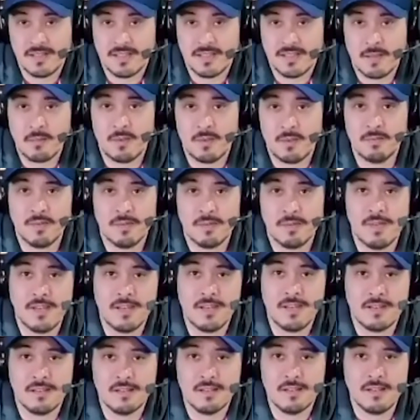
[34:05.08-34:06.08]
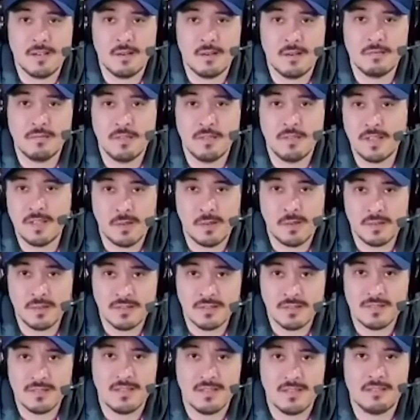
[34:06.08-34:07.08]
I wouldn't be making you know
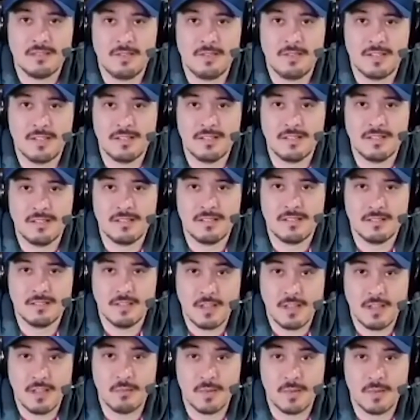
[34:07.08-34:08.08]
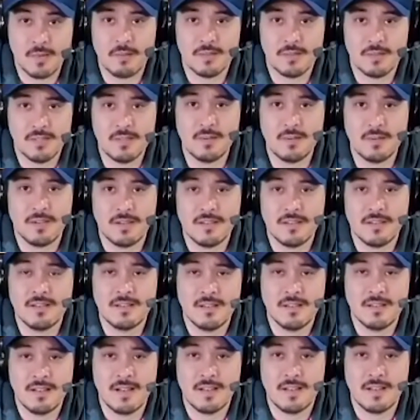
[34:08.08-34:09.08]
videos if I didn't love what I was doing,
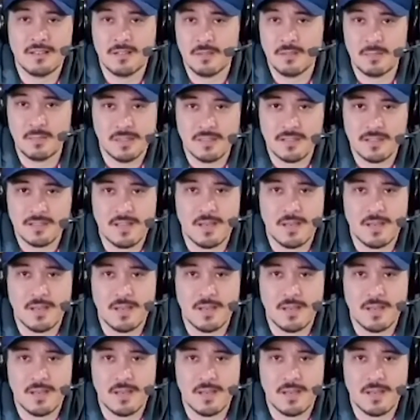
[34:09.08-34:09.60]
and I assume it's yeah.